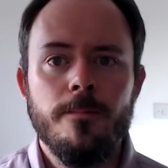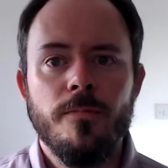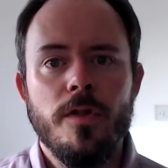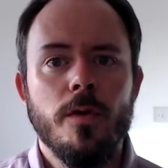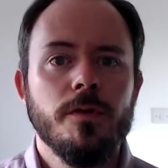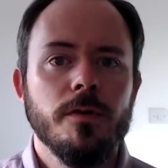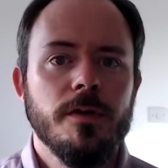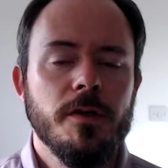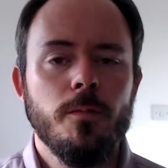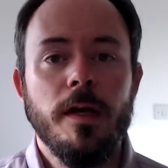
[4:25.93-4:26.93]
those on
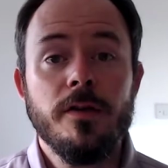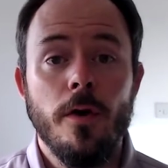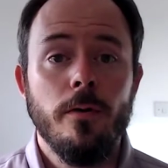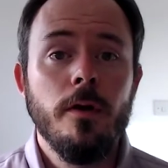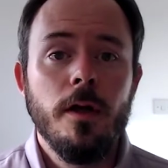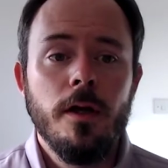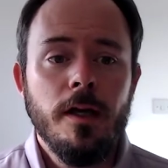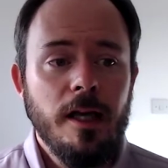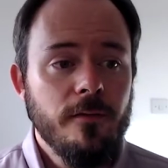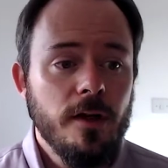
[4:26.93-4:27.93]
this week. So
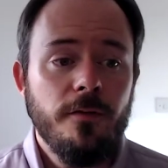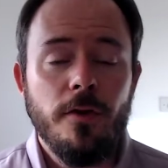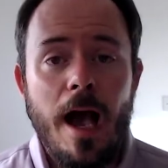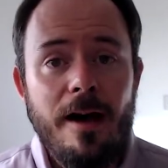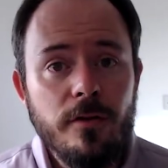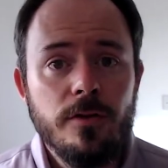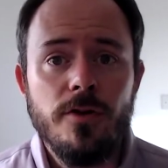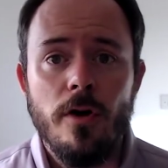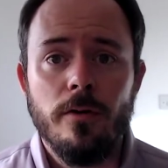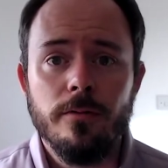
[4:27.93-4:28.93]
even if you haven't
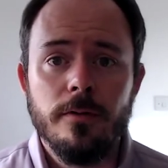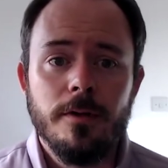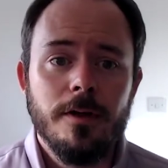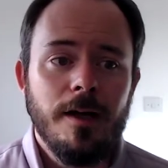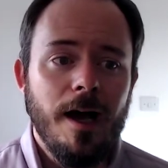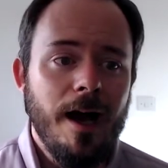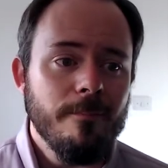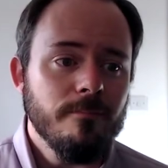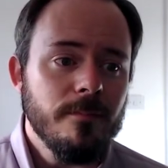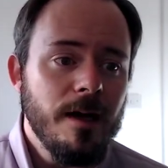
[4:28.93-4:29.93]
done
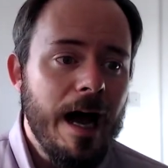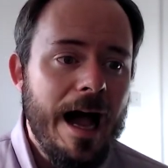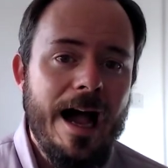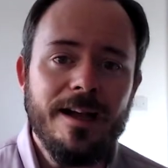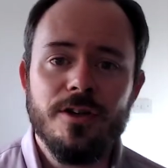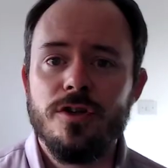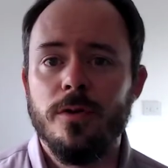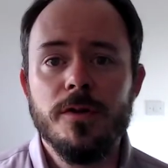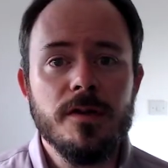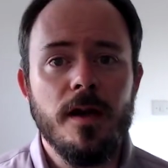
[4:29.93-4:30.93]
hash
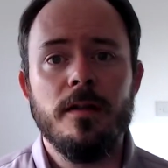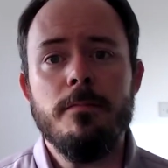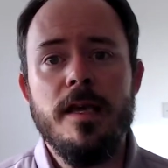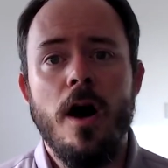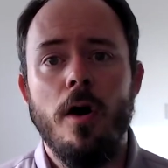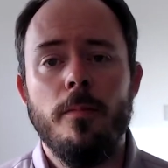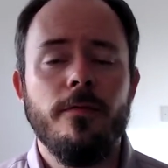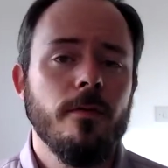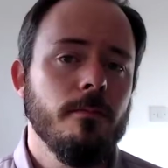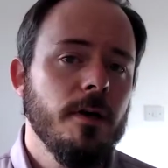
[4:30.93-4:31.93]
or sign me up
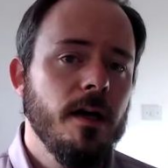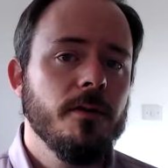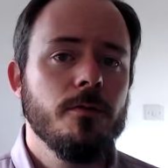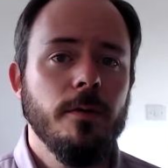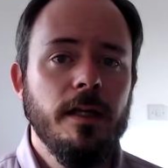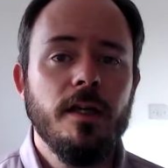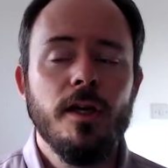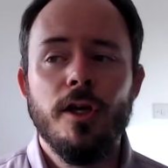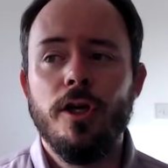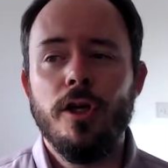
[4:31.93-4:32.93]
from last week,
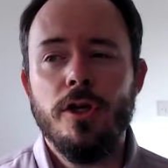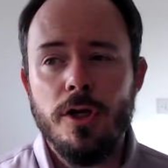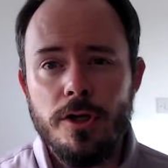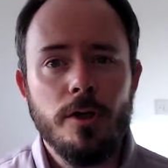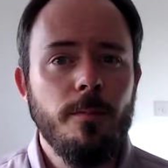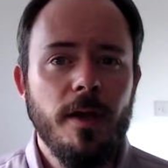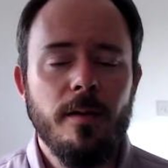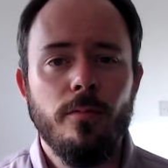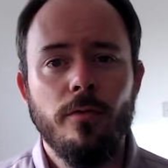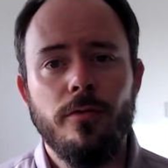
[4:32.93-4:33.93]
you should be
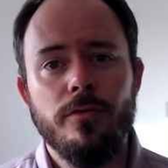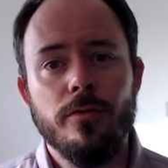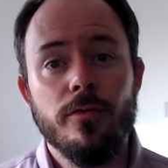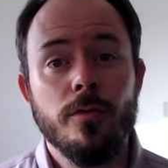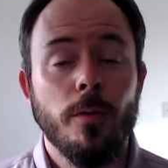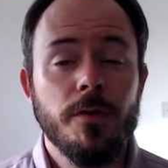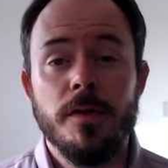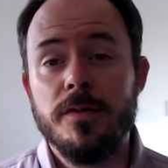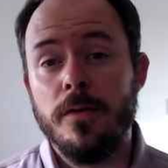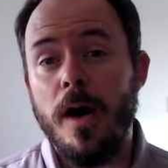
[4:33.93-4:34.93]
able to do source.
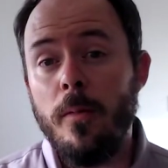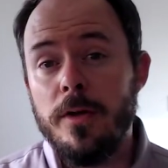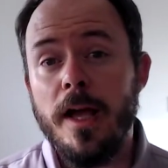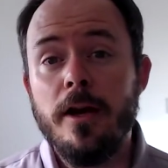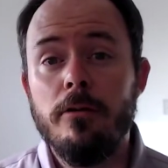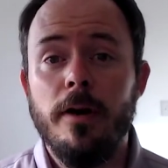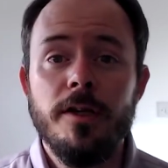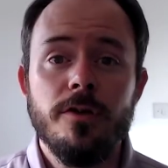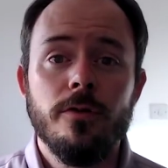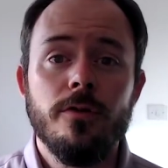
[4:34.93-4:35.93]
And so I would
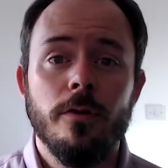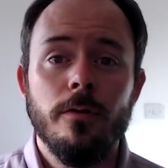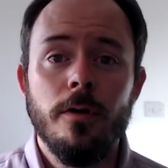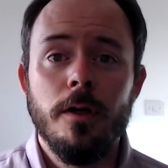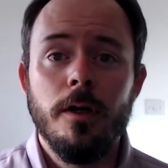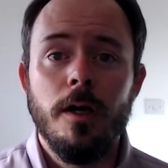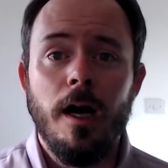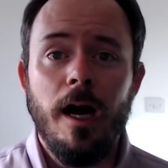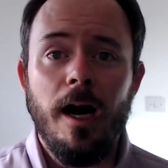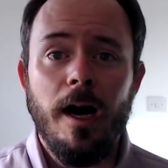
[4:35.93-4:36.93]
encourage you to
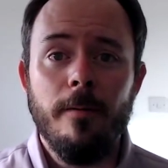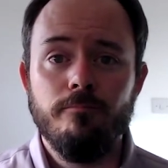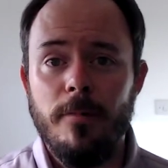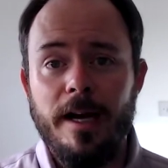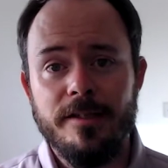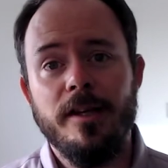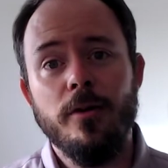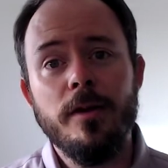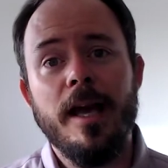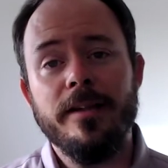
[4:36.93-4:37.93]
actually
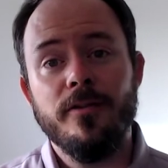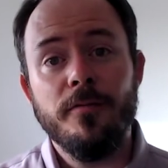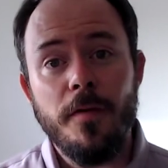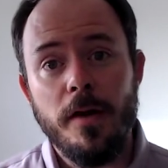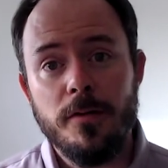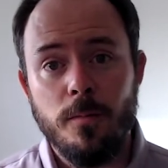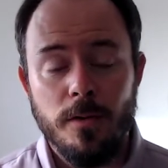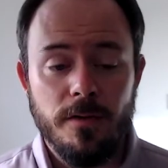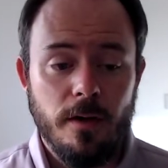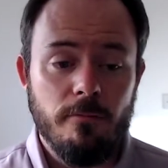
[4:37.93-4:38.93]
look at the first
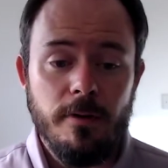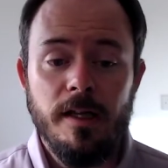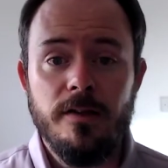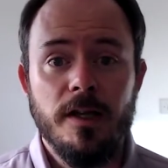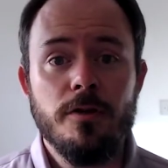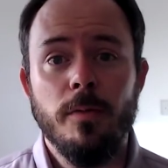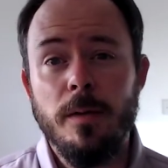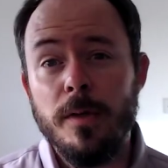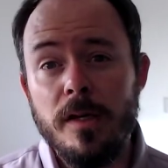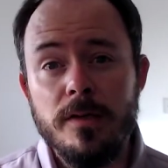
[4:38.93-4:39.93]
one that I'll release each
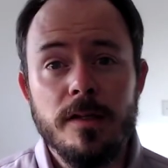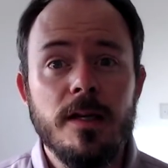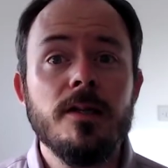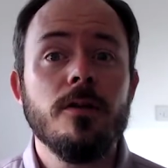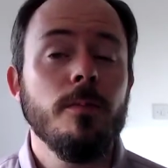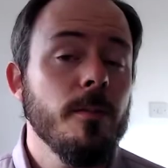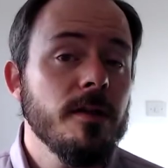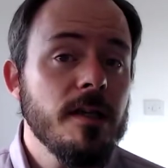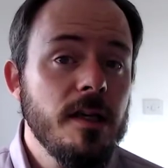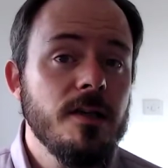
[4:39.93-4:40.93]
week, because they tend to be a
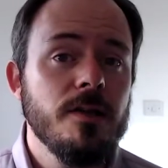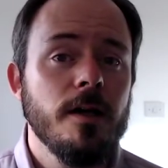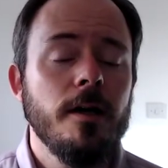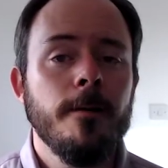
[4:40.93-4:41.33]
bit easier